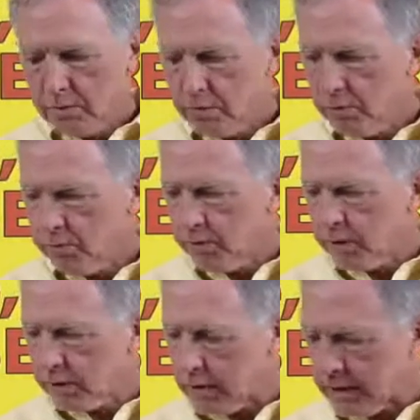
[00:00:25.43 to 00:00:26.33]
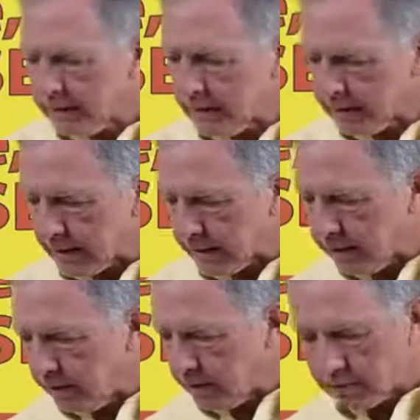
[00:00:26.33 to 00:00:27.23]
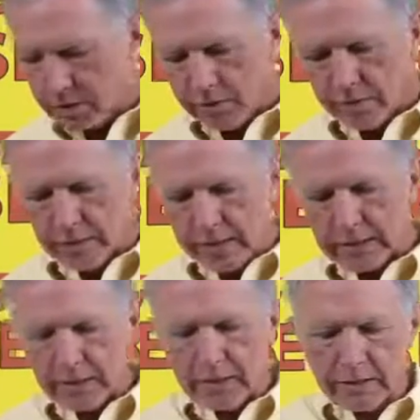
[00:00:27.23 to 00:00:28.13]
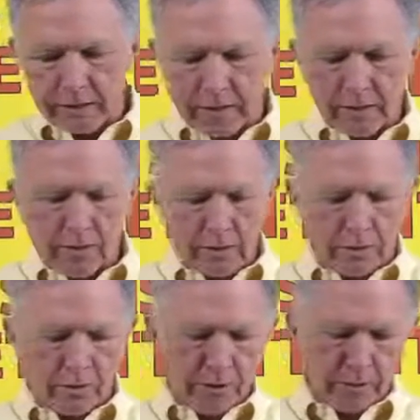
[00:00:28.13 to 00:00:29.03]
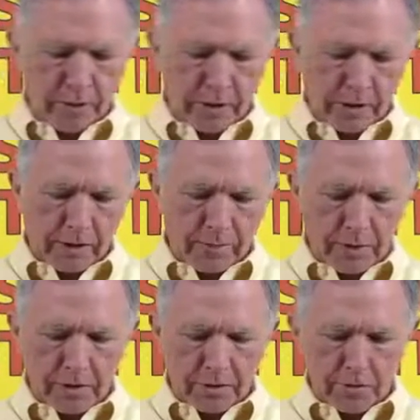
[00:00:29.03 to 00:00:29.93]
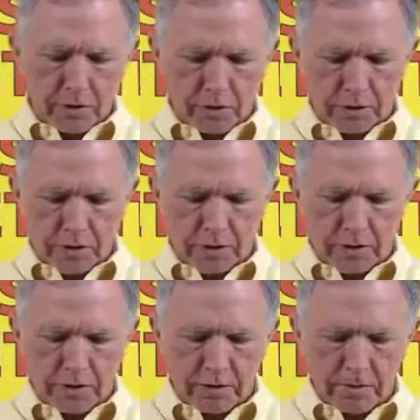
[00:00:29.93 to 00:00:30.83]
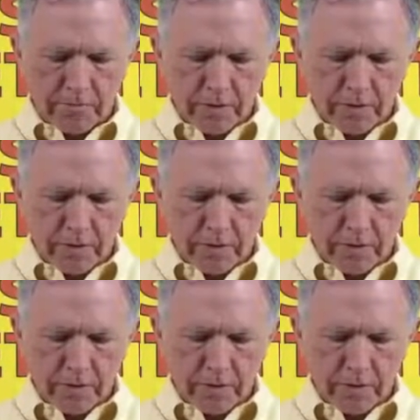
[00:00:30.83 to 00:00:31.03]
you pull the contents out of this and you'll find that inside of here there'll be another page of instructions.